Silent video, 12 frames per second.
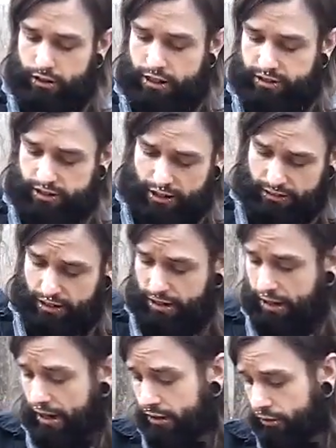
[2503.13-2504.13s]
It's not
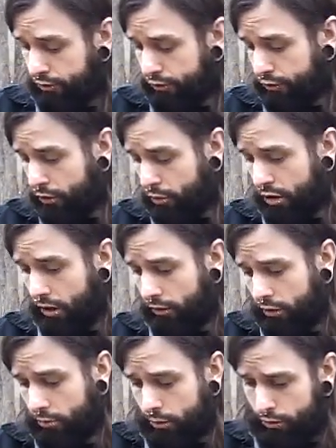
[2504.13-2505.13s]
that I don't feel
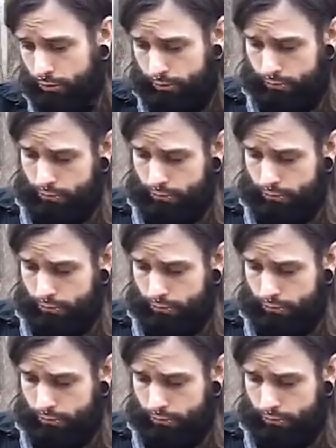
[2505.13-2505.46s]
comfortable.